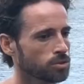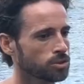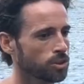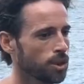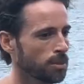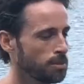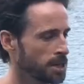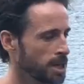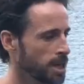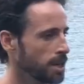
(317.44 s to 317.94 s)
so
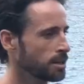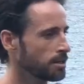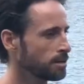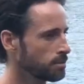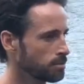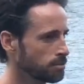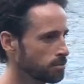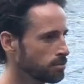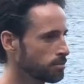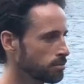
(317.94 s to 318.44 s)
I began
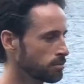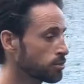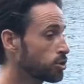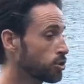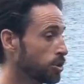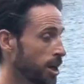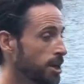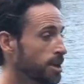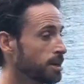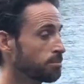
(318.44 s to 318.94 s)

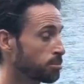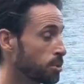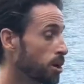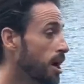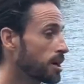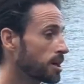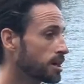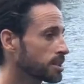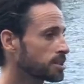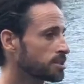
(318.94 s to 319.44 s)
creating
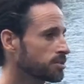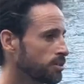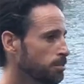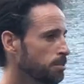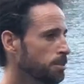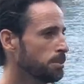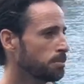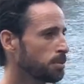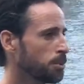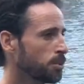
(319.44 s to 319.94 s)
products for
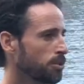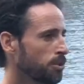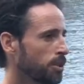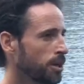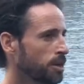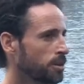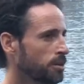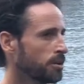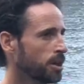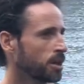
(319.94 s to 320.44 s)
people
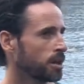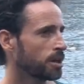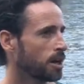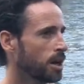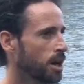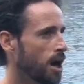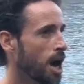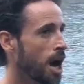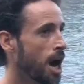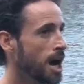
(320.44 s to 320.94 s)
that
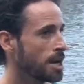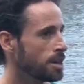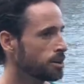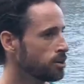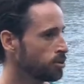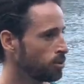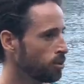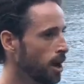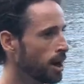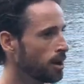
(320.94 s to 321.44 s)
I
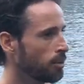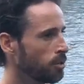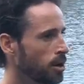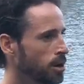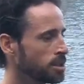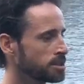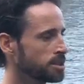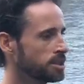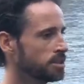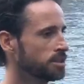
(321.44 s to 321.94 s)
knew I
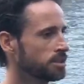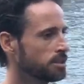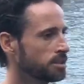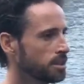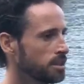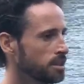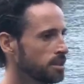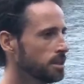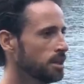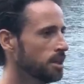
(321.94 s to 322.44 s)
wanted,
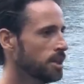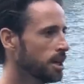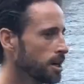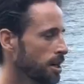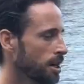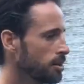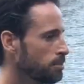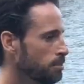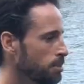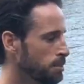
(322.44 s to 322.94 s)
and
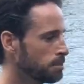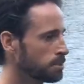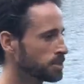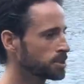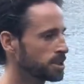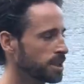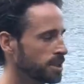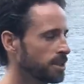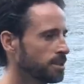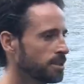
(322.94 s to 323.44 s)
other people
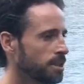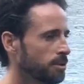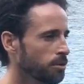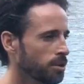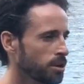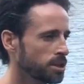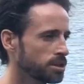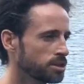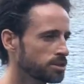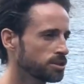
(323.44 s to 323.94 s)
said that they
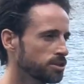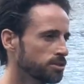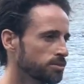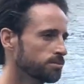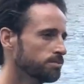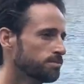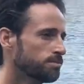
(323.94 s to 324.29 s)
wanted too.